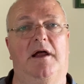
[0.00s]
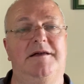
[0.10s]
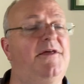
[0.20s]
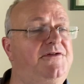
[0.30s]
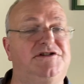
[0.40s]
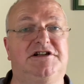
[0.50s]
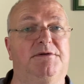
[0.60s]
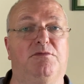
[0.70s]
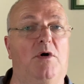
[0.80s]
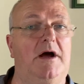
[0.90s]
Nothing to do
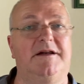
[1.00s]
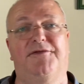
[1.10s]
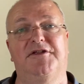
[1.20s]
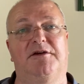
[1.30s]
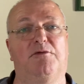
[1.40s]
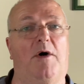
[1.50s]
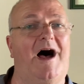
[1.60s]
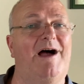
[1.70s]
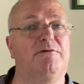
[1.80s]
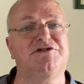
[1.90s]
with work, nothing to do with what
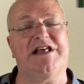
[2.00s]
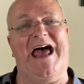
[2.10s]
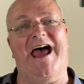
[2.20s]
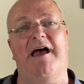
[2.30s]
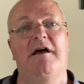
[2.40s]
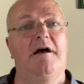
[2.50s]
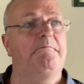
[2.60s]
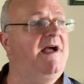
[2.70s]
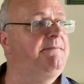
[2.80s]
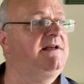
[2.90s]
I was there,
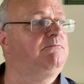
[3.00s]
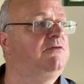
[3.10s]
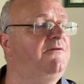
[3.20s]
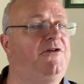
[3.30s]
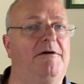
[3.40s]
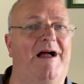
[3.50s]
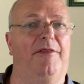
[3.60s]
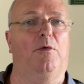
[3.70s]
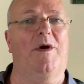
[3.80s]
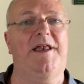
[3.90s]
maybe the view out
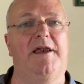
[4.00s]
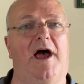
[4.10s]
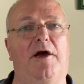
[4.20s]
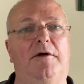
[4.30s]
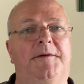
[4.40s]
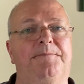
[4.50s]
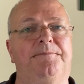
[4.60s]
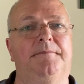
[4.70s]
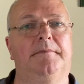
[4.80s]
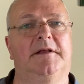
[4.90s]
the window.
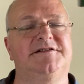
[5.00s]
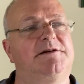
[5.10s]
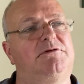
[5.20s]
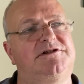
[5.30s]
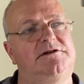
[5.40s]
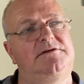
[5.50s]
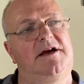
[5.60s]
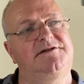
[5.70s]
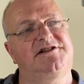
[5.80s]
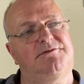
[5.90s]
I said, what do you
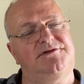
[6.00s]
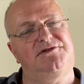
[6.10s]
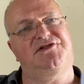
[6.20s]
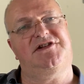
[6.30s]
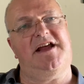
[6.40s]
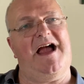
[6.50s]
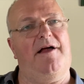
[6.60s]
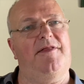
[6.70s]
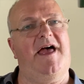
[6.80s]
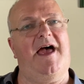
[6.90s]
notice? What do you see
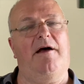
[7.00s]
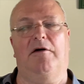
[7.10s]
out there?